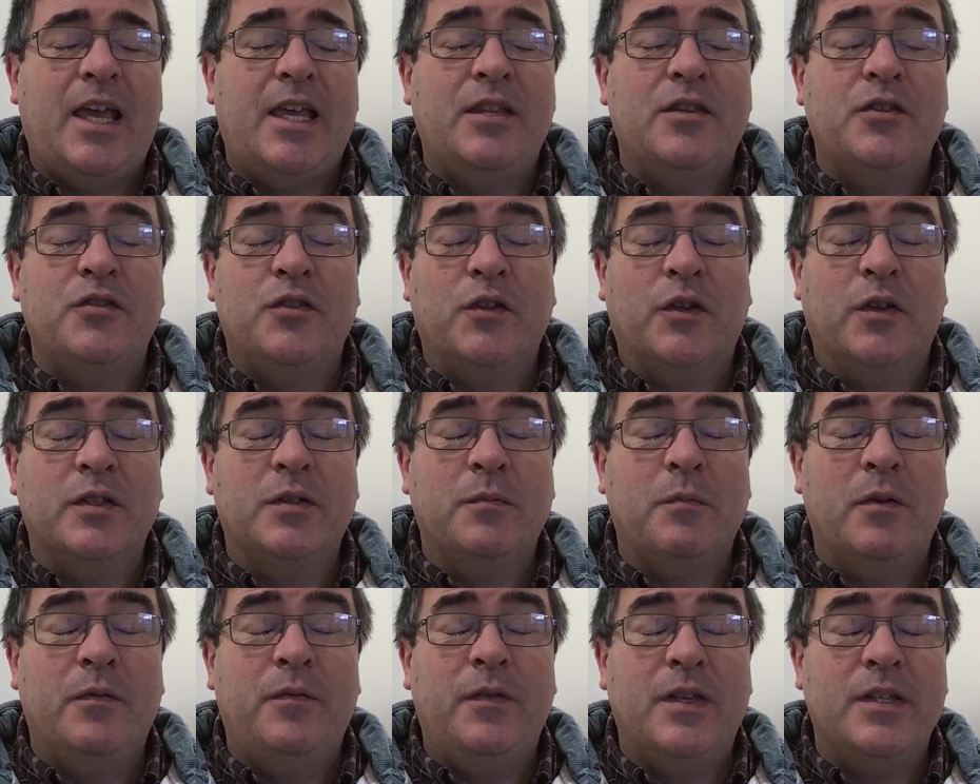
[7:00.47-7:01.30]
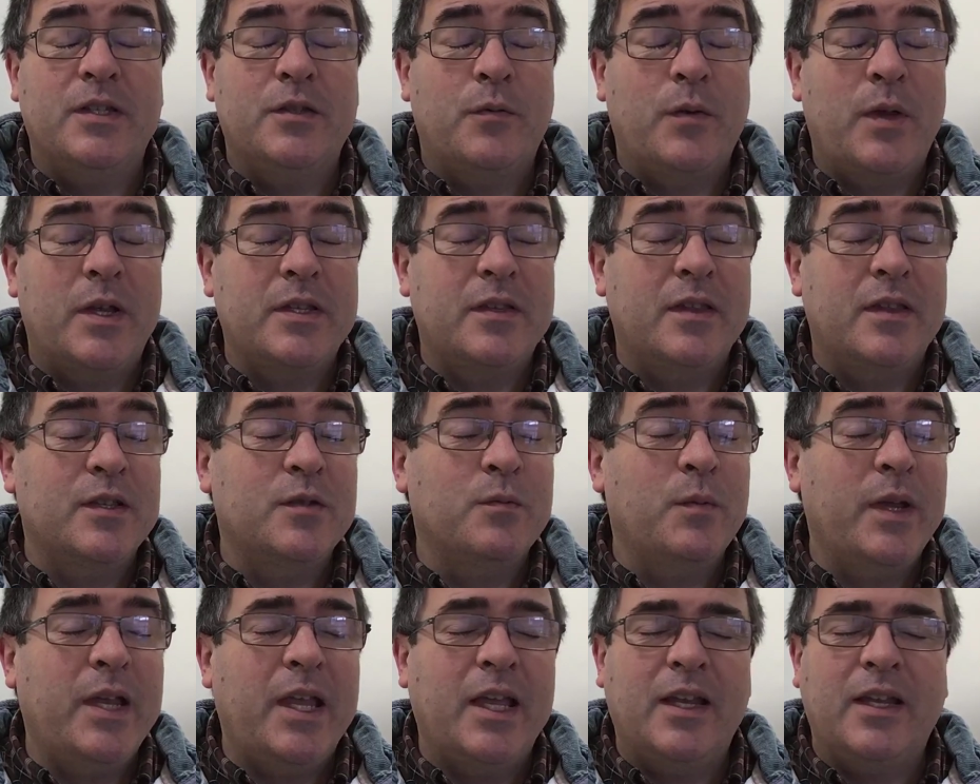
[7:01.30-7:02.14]
in the struggles that we'll face the of
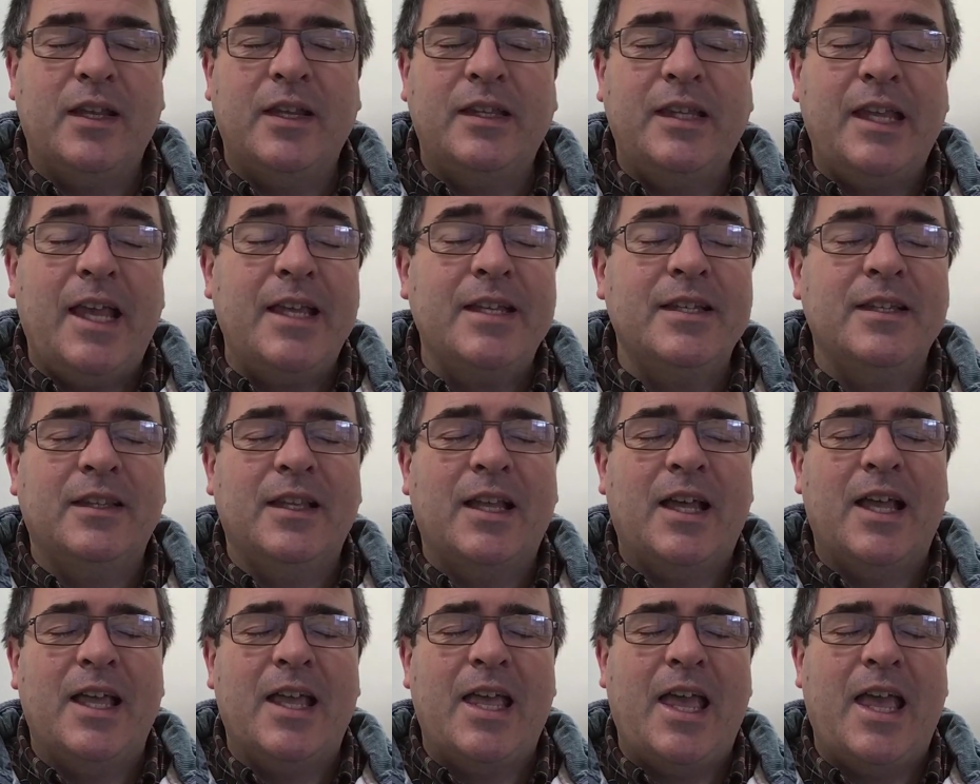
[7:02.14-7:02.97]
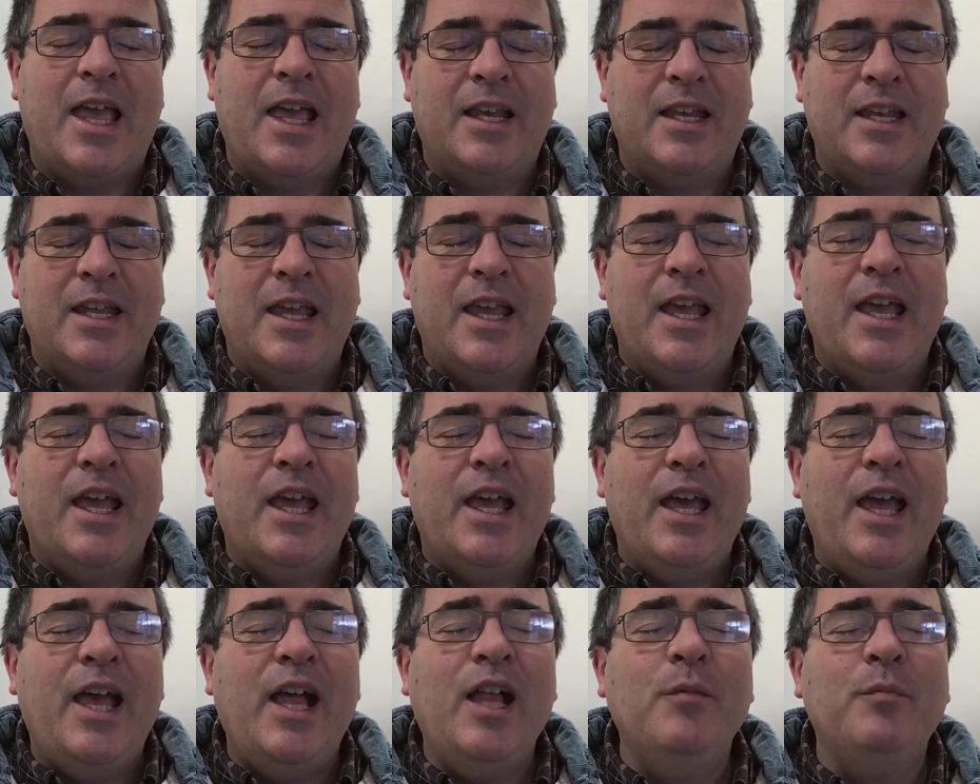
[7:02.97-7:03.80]
this week, and in the days that lie ahead,
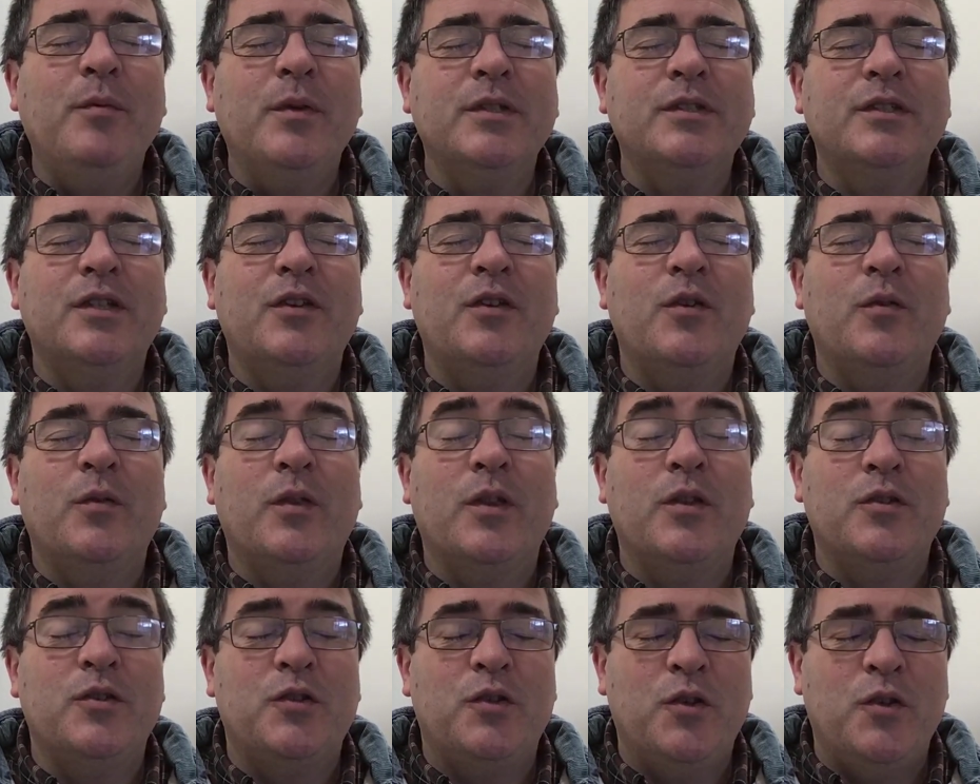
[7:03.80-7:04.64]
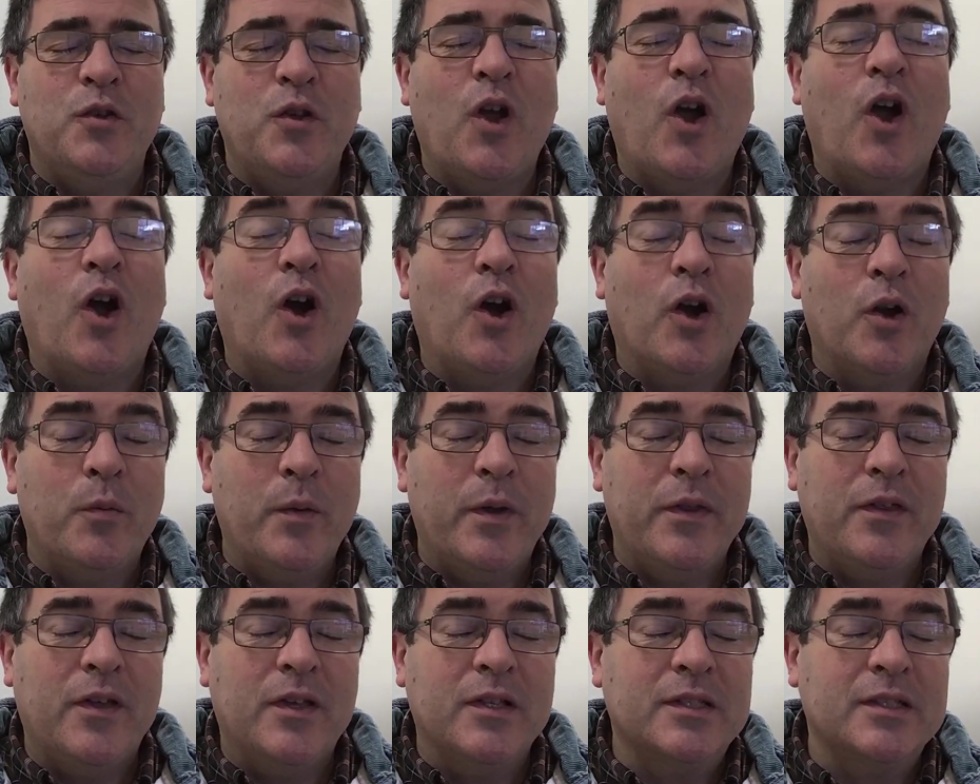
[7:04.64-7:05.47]
help us to know that you are
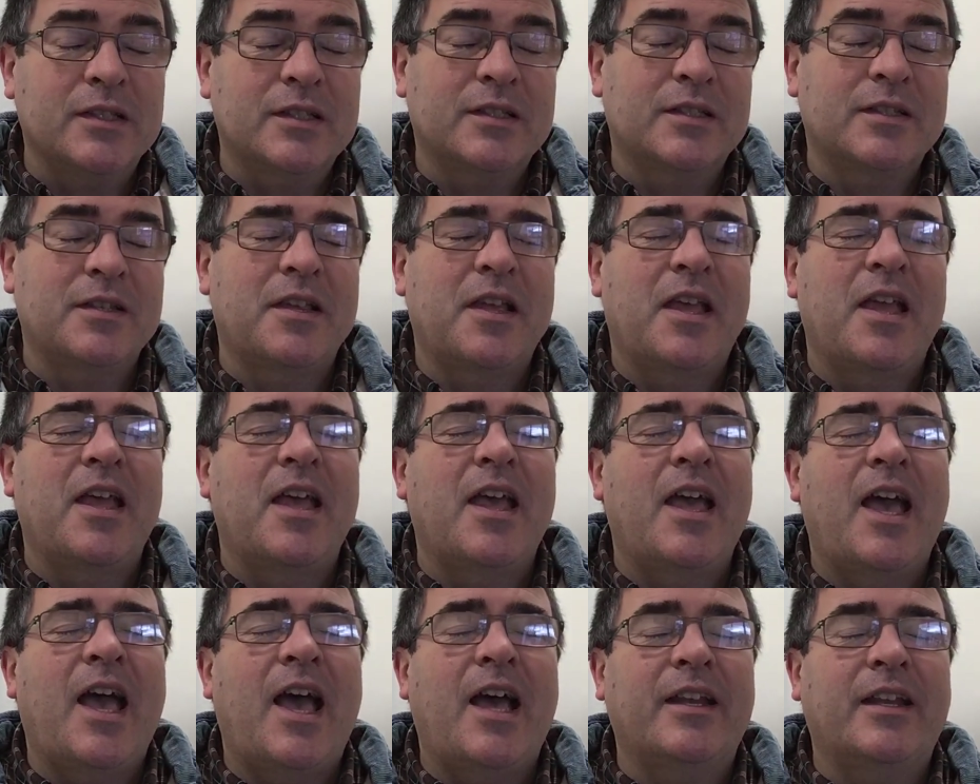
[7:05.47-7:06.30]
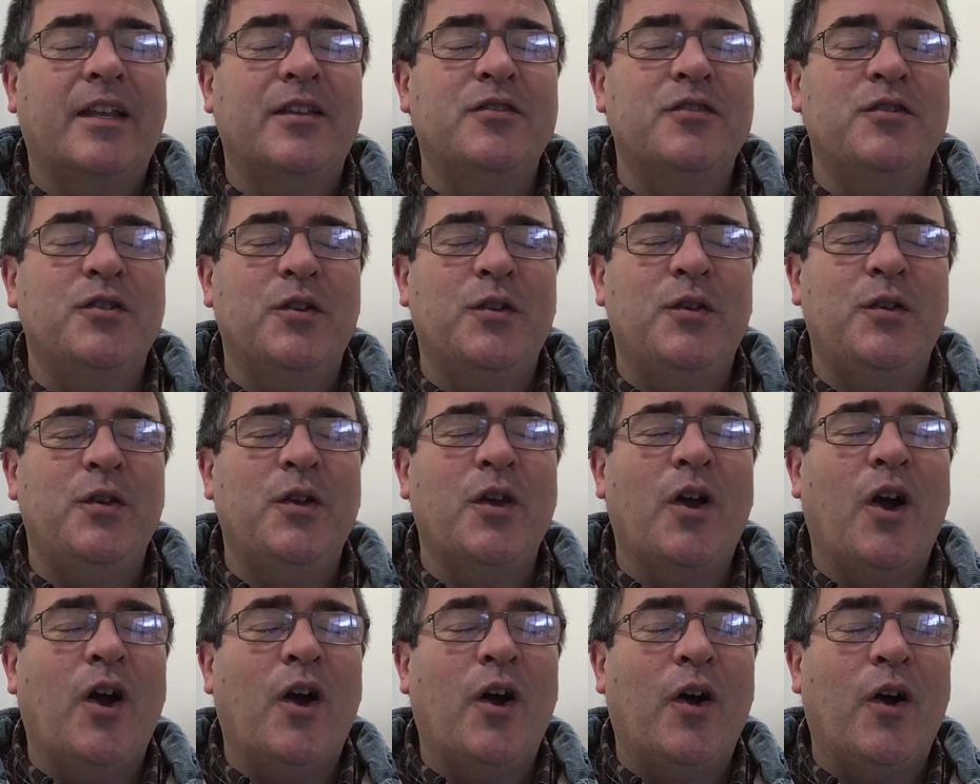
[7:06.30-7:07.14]
with us, and that
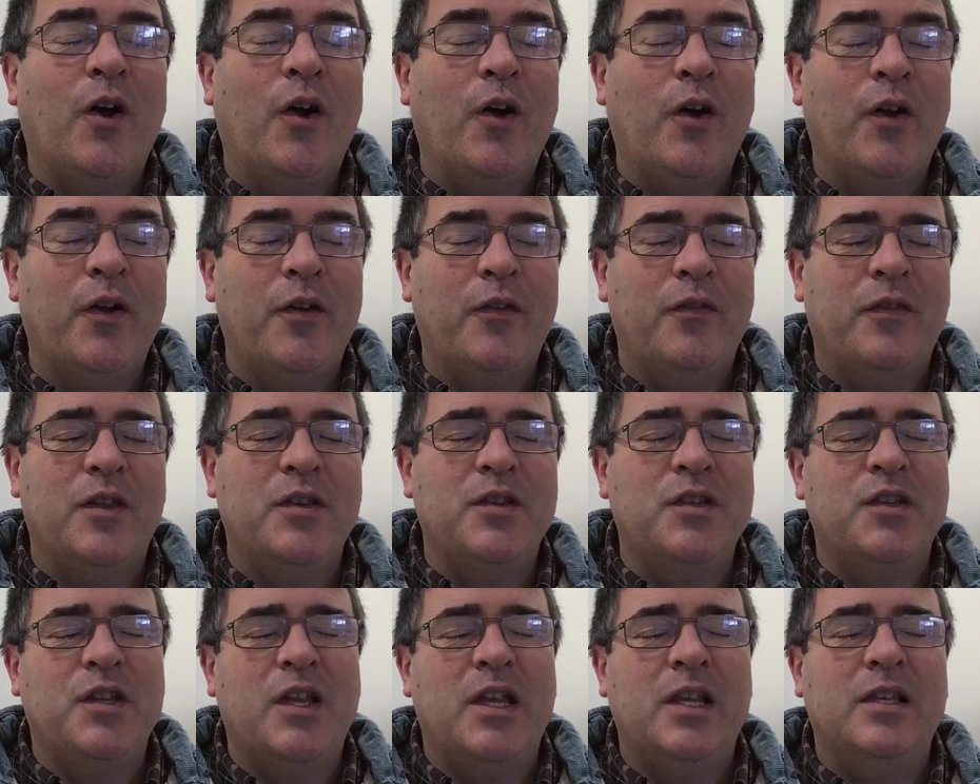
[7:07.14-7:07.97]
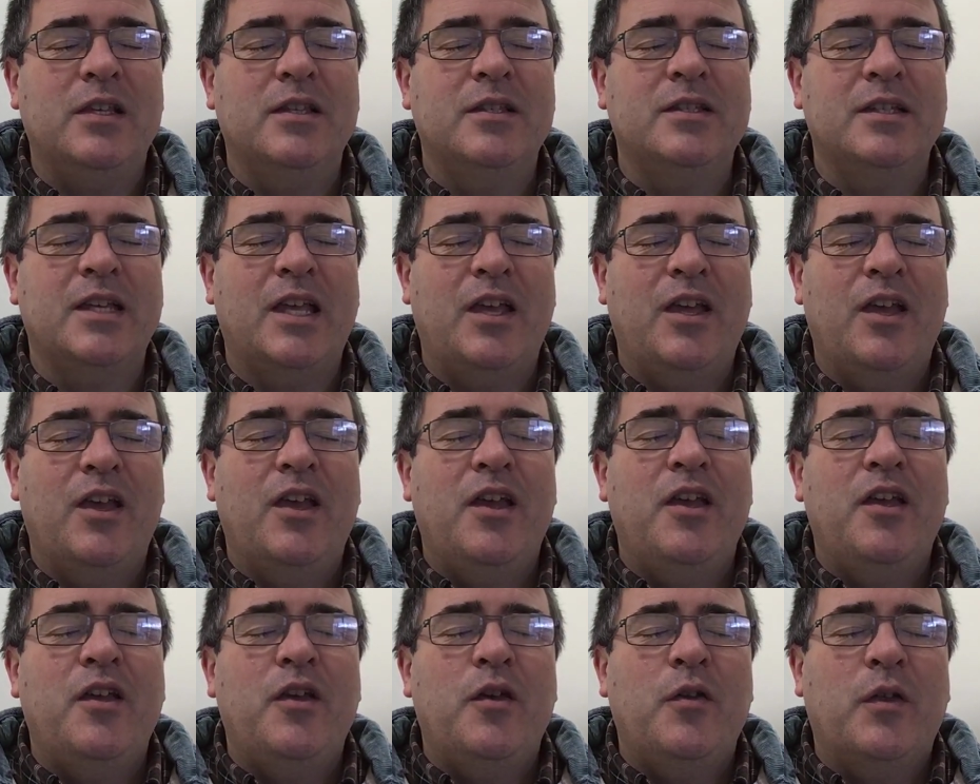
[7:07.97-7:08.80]
you are the shield
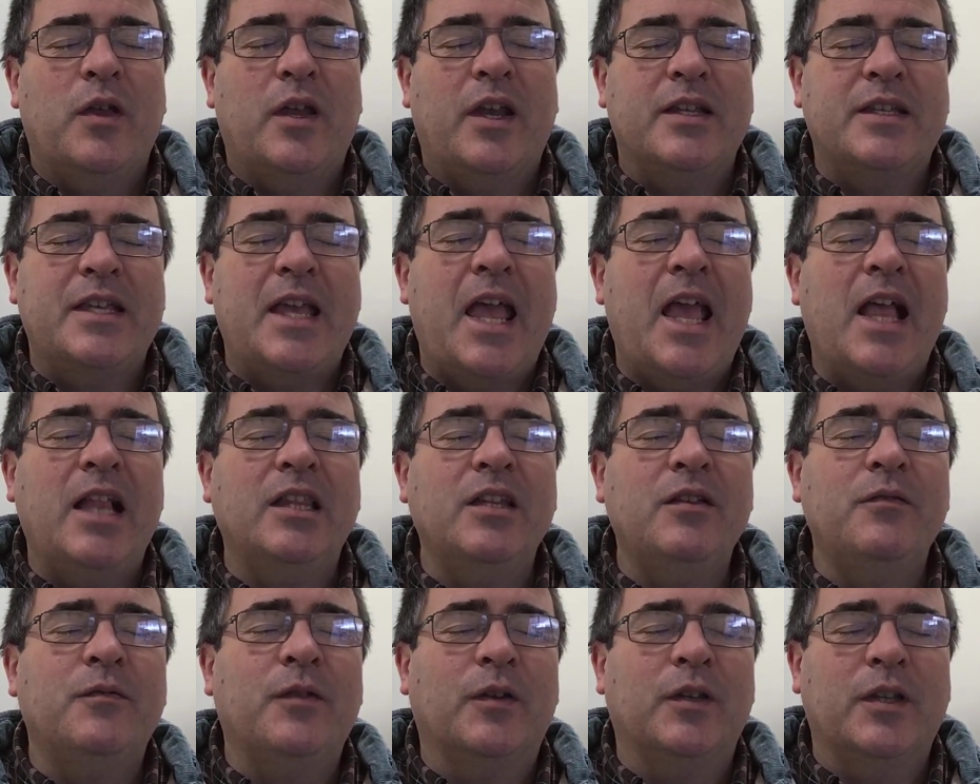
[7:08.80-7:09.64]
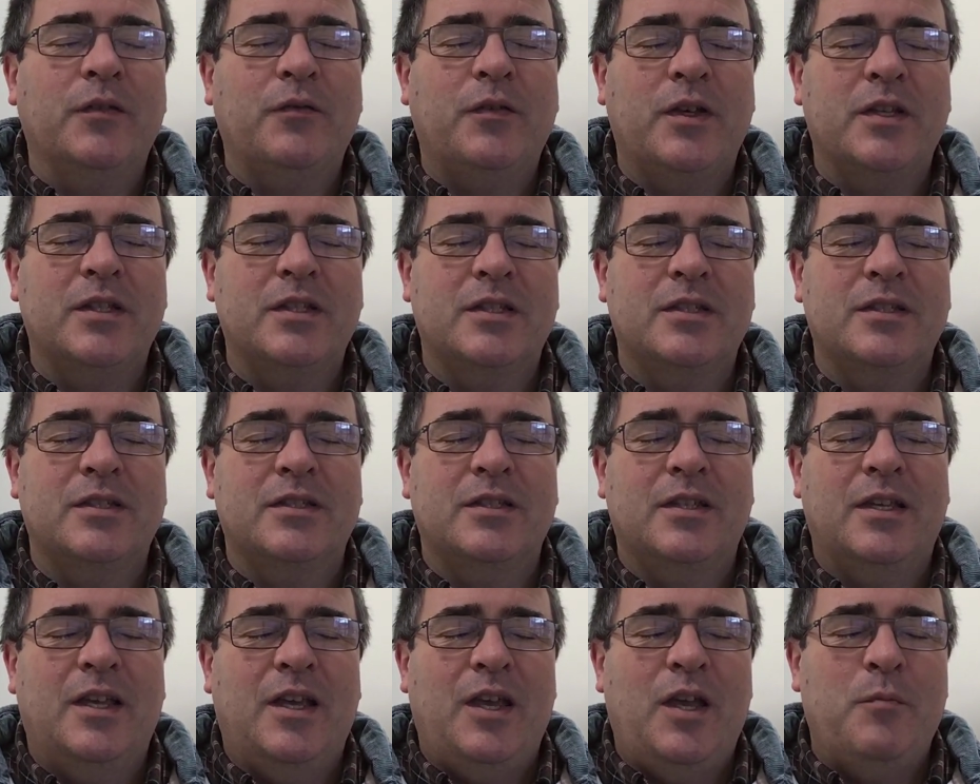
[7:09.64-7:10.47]
that is held in front of
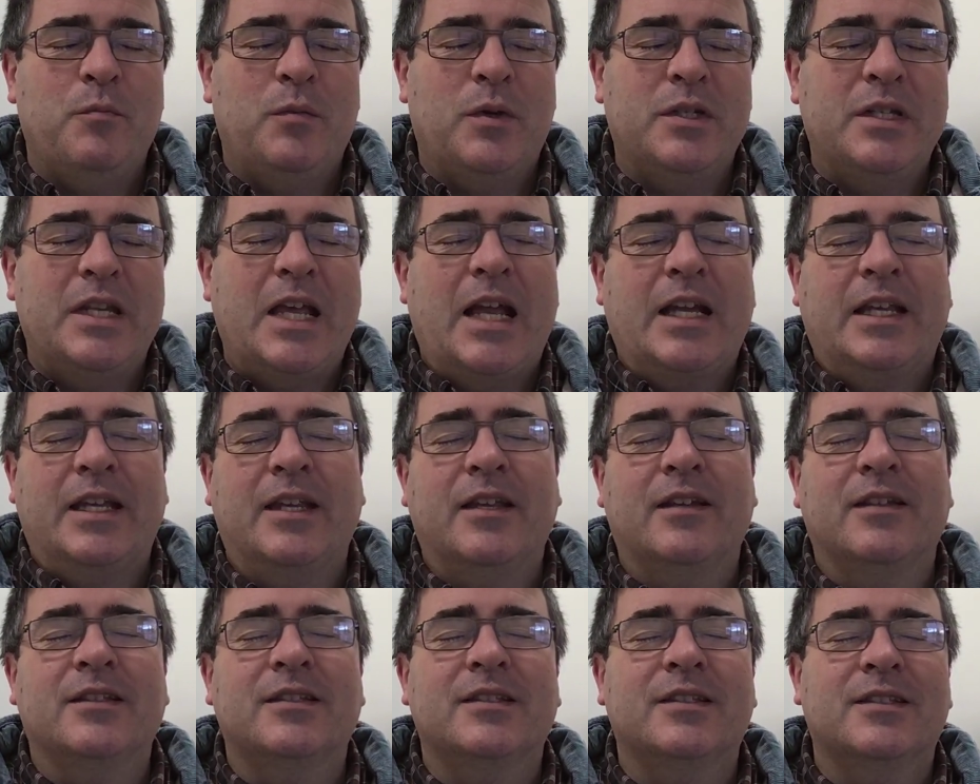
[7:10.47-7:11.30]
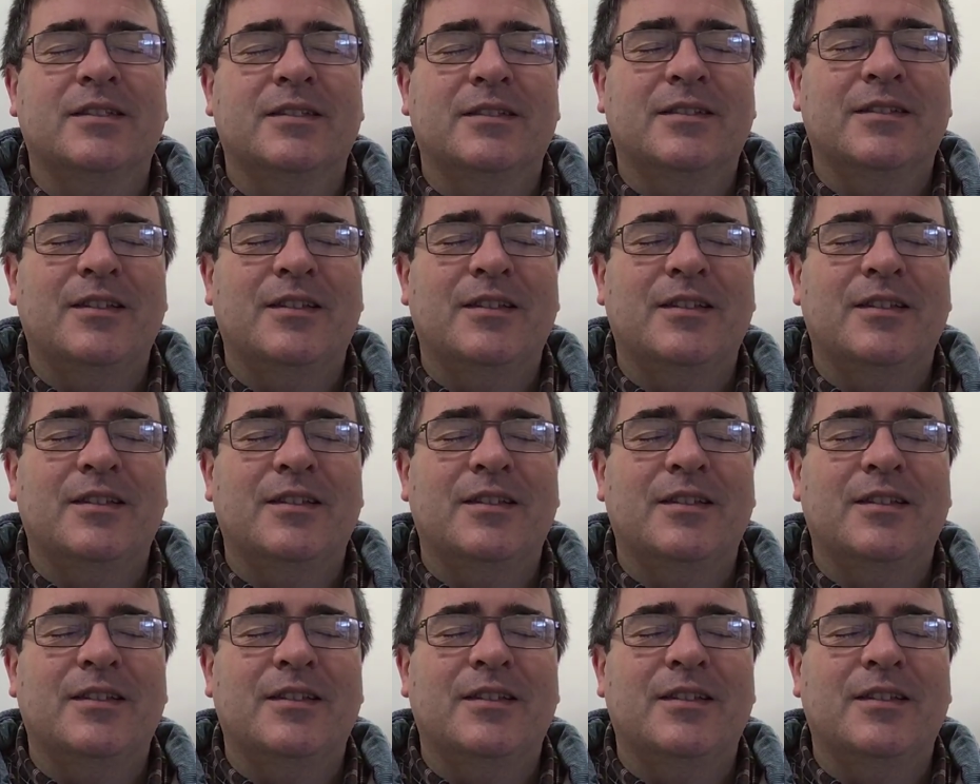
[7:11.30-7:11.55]
us, protecting us.